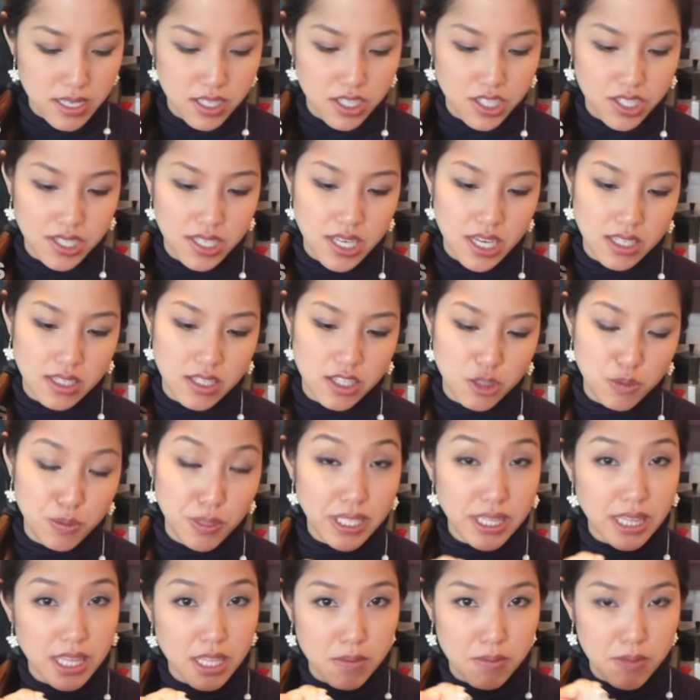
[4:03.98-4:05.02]
just
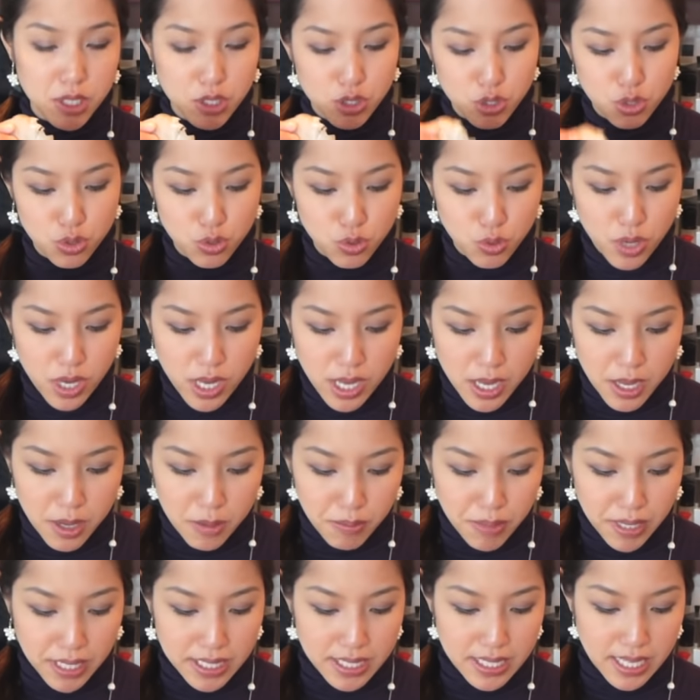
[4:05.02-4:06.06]
split them into
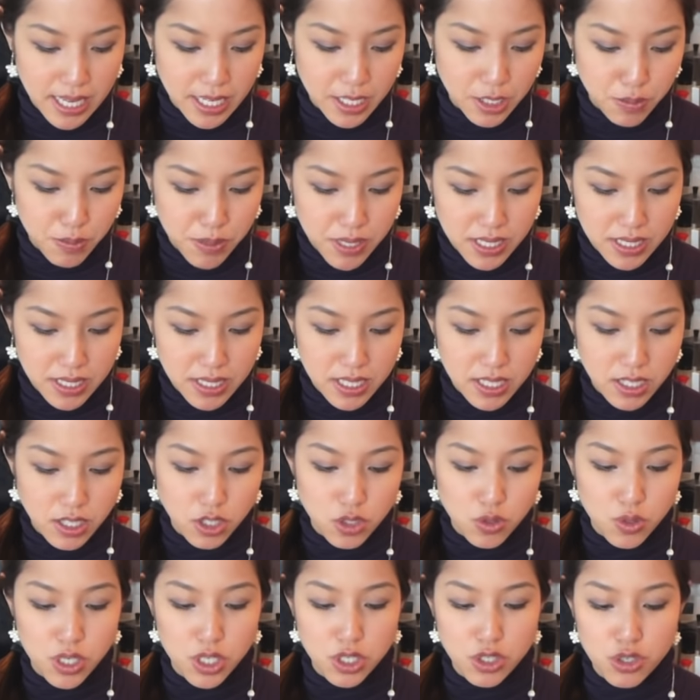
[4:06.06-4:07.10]
bite-sized pieces.
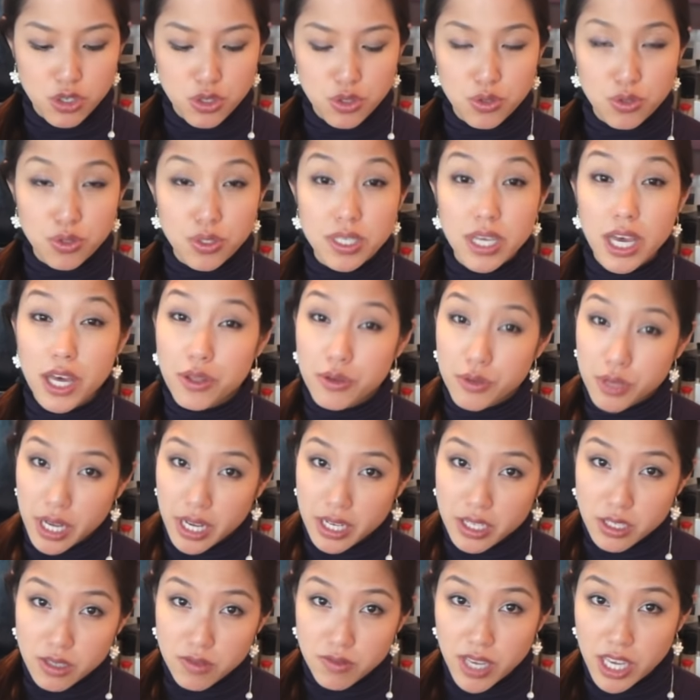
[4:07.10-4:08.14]
You can use other
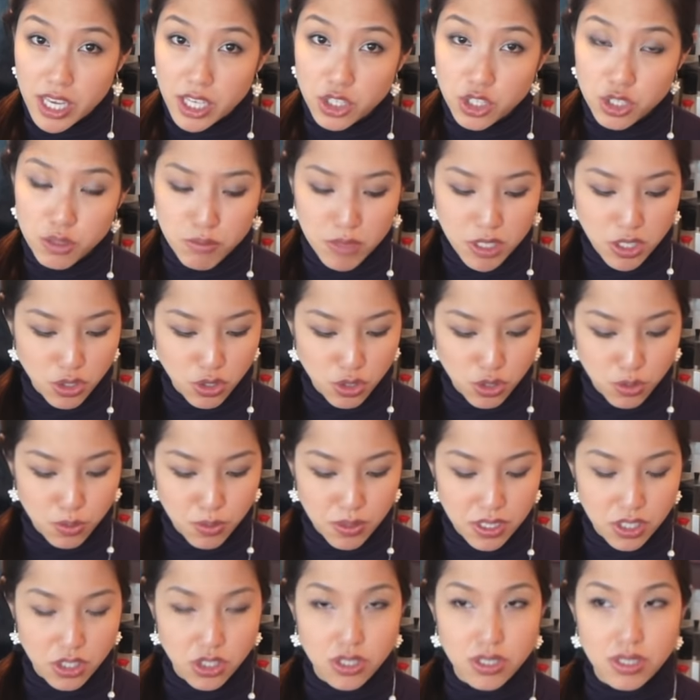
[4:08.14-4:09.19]
kinds of Asian mushrooms
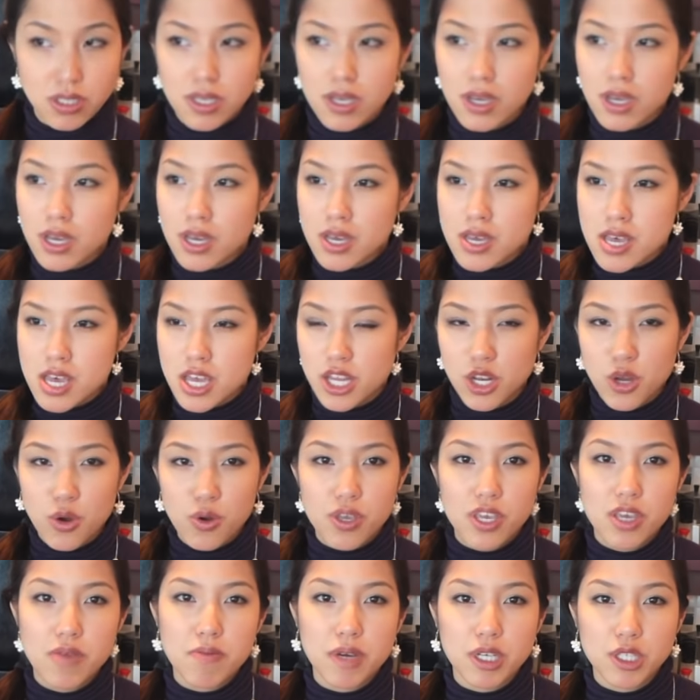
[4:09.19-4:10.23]
such as
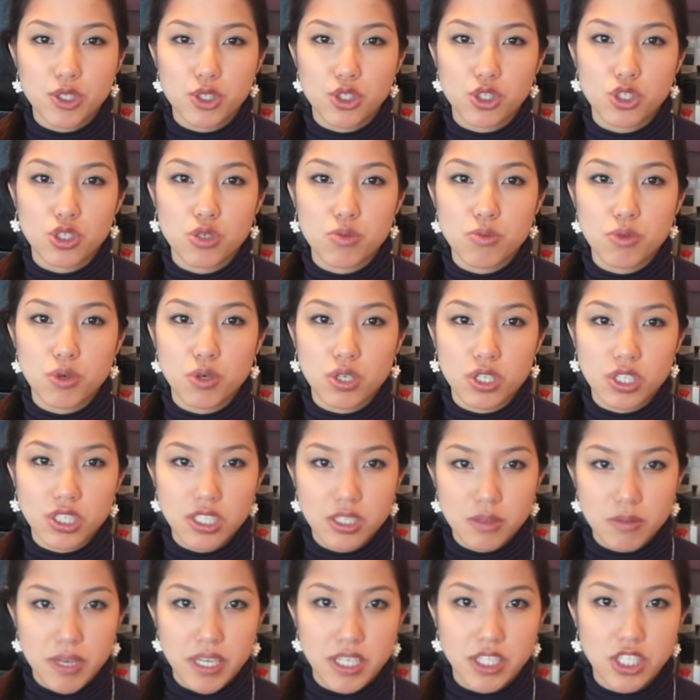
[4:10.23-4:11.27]
enoki mushroom or
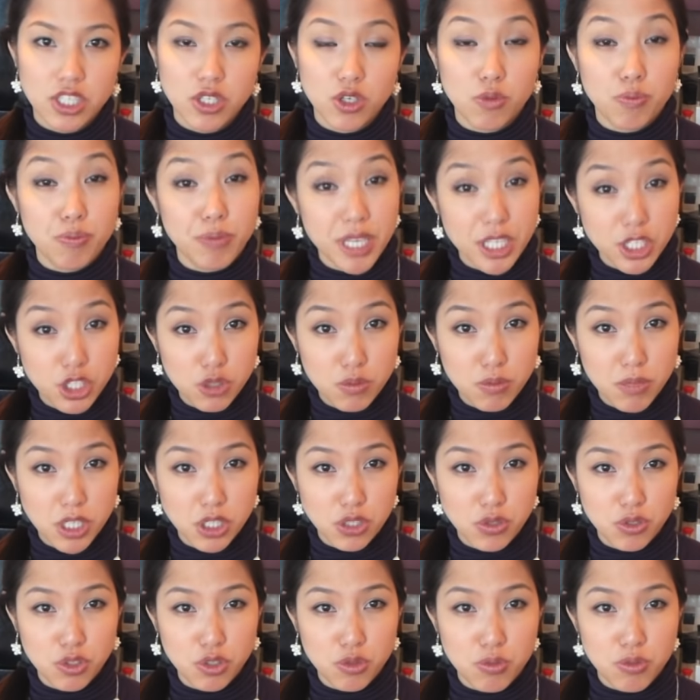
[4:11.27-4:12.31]
shimeji or beech
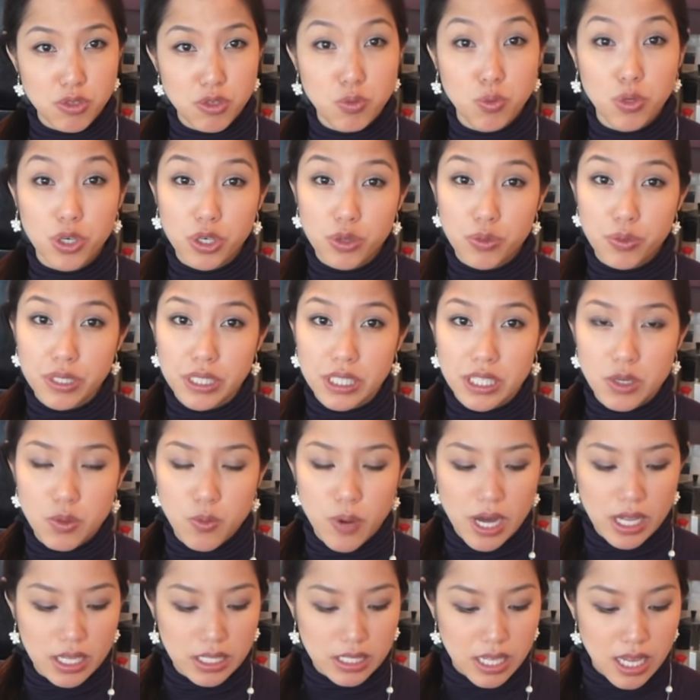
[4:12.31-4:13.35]
mushrooms work really
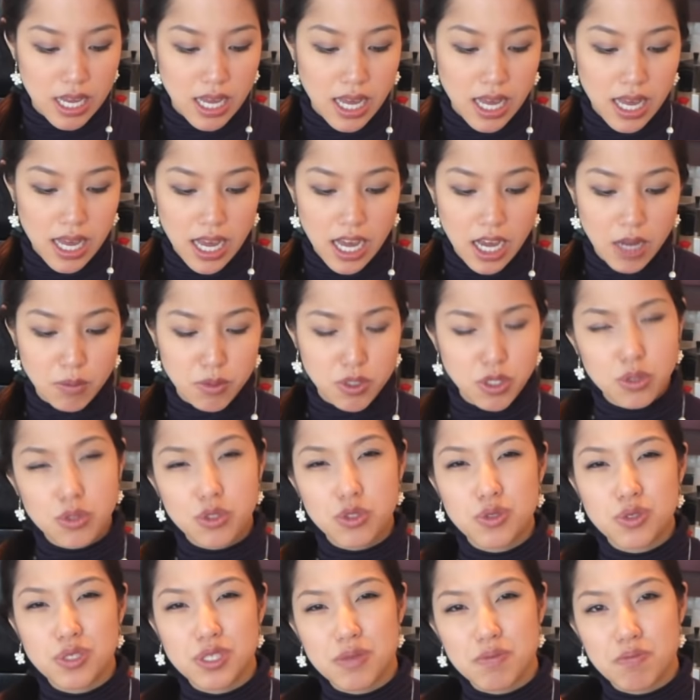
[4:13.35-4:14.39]
well. Don't
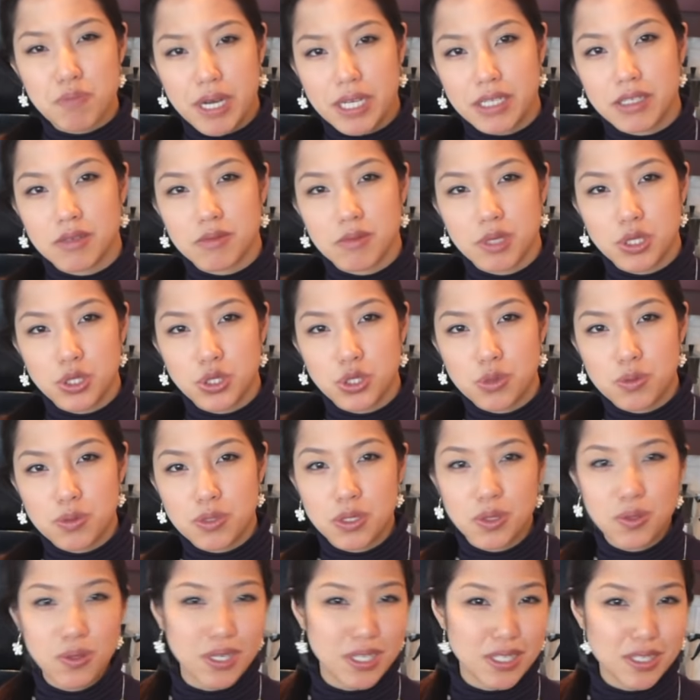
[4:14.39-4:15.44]
use the button mushrooms
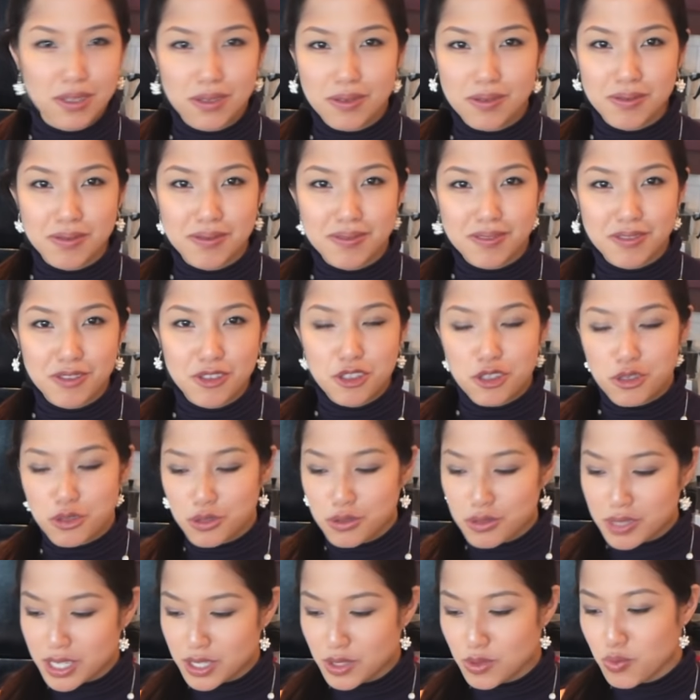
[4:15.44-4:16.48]
though, they don't do
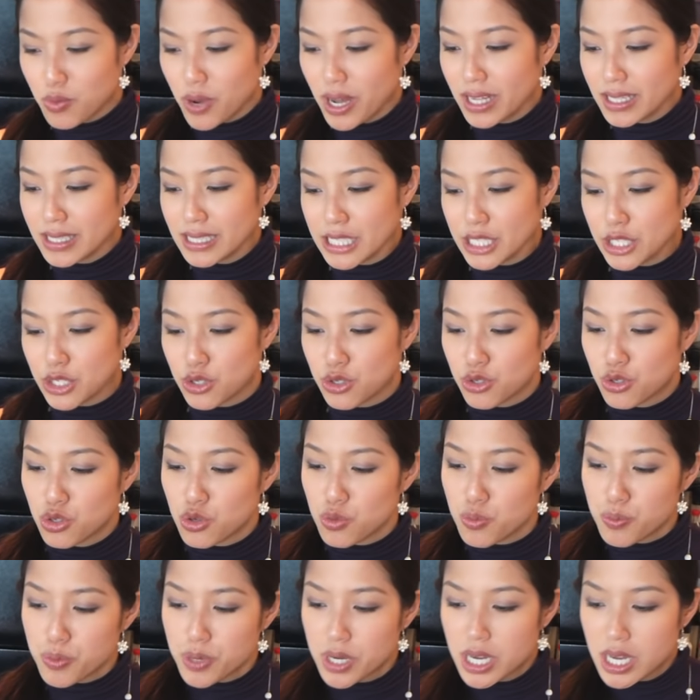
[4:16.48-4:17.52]
as well in soup.